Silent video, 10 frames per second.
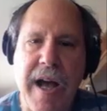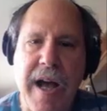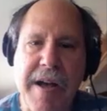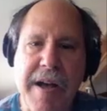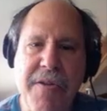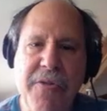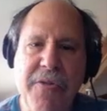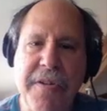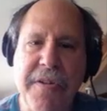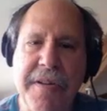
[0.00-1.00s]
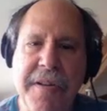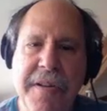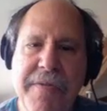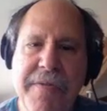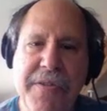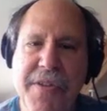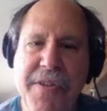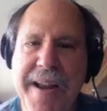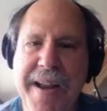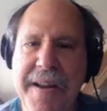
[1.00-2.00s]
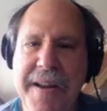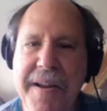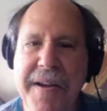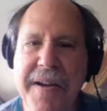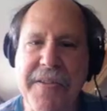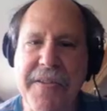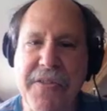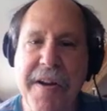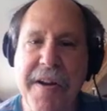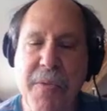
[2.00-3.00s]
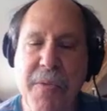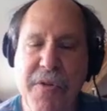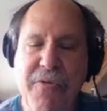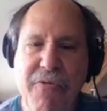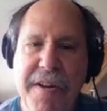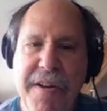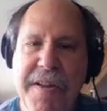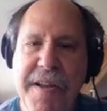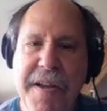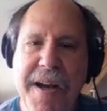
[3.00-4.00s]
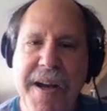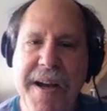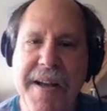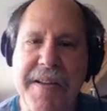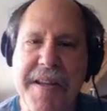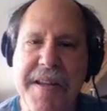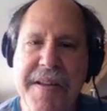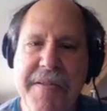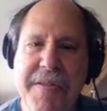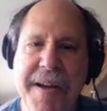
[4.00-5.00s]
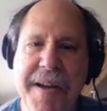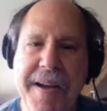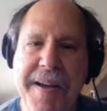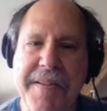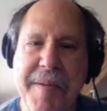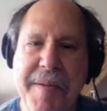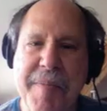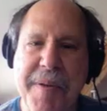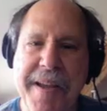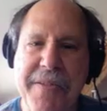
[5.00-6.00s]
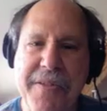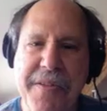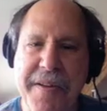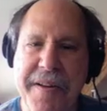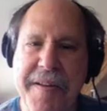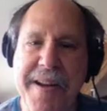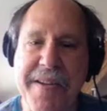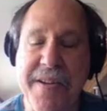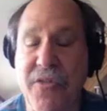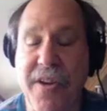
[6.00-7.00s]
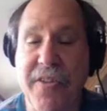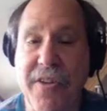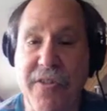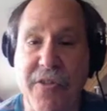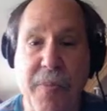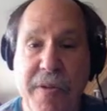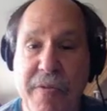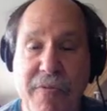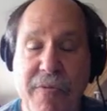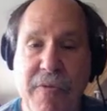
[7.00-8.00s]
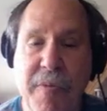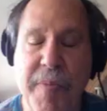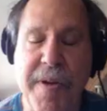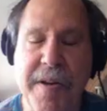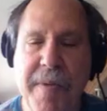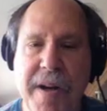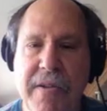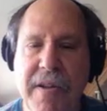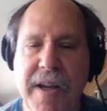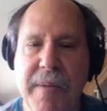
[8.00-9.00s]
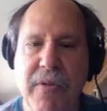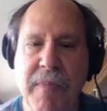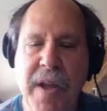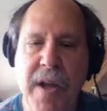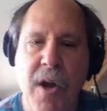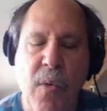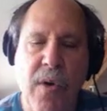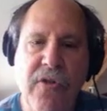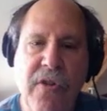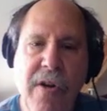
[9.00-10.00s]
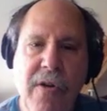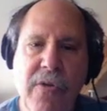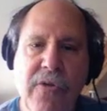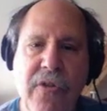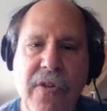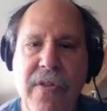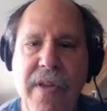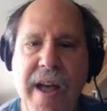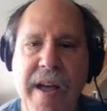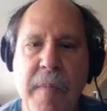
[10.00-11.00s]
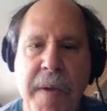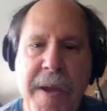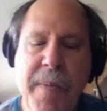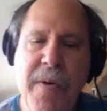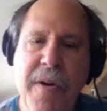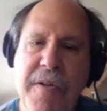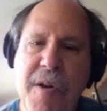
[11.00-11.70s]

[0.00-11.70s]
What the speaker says: used to love citing a study which really did take place in the 1960s, has been repeated many times, which shows that people can go